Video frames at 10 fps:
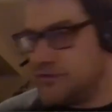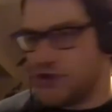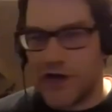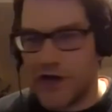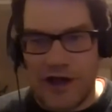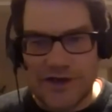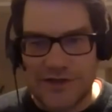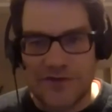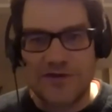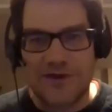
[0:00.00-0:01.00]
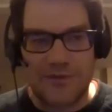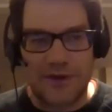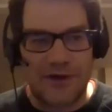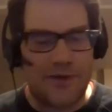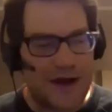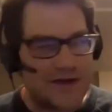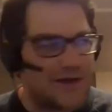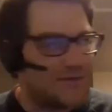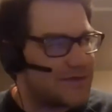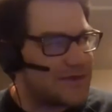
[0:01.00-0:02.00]
Jane Austen or something, or
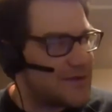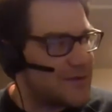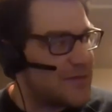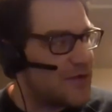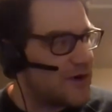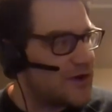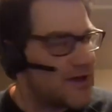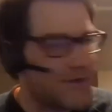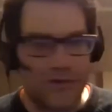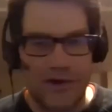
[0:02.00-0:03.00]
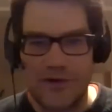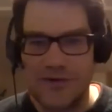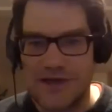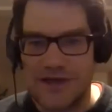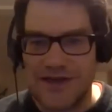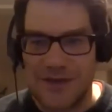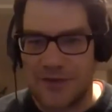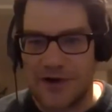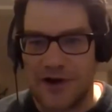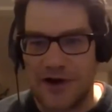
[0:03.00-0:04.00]
actually somebody more contemporary. Who's a
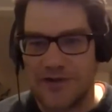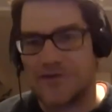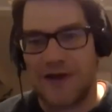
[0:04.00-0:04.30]
contemporary author?